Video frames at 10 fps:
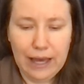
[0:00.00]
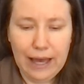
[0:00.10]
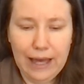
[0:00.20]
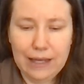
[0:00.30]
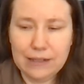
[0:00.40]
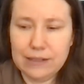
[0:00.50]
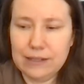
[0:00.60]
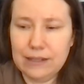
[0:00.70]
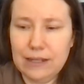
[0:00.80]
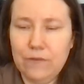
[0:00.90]
And
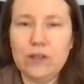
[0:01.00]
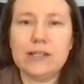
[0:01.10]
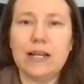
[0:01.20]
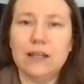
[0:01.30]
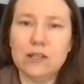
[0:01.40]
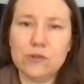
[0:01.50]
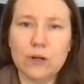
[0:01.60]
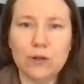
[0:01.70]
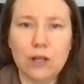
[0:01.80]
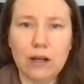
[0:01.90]
if you stay on this
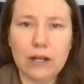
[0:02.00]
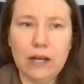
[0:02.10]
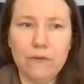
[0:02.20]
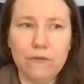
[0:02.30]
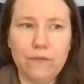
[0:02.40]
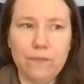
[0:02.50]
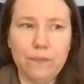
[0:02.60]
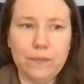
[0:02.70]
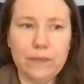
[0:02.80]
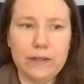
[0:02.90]
road long enough,
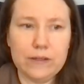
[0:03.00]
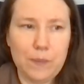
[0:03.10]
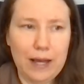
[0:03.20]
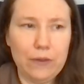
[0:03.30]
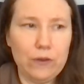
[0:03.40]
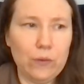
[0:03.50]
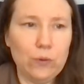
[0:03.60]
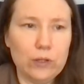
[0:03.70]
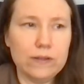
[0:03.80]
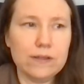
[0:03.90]
this path in the
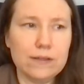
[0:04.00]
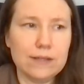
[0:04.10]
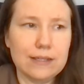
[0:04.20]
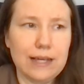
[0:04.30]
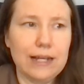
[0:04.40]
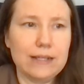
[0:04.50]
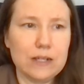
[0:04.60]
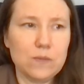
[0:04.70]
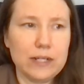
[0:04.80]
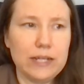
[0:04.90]
woods, society's
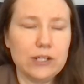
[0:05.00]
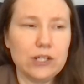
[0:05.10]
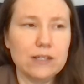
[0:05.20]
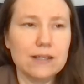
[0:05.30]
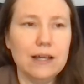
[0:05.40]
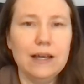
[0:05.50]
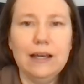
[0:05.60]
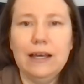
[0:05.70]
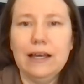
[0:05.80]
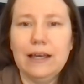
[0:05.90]
expectations,
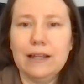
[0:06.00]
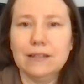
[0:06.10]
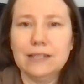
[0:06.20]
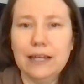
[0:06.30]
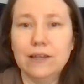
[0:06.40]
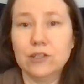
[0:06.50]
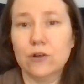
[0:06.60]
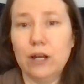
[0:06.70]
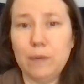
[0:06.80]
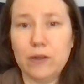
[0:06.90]
it'll take you to
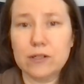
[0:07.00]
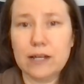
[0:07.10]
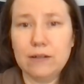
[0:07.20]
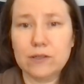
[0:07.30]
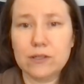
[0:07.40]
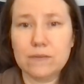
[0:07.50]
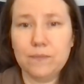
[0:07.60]
grandmother's house.